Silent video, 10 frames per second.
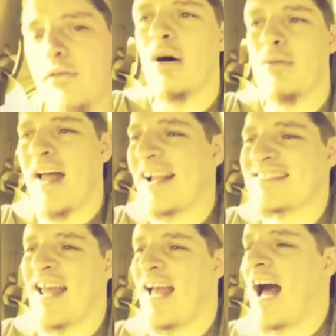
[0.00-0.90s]
So next
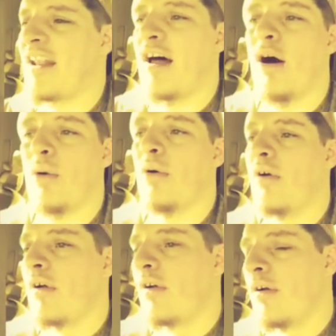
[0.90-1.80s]
thing I know,
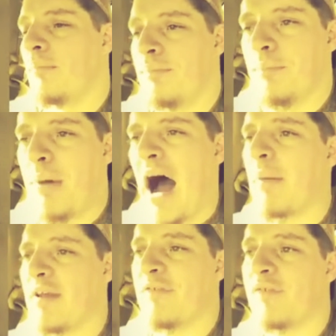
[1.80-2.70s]
Bobby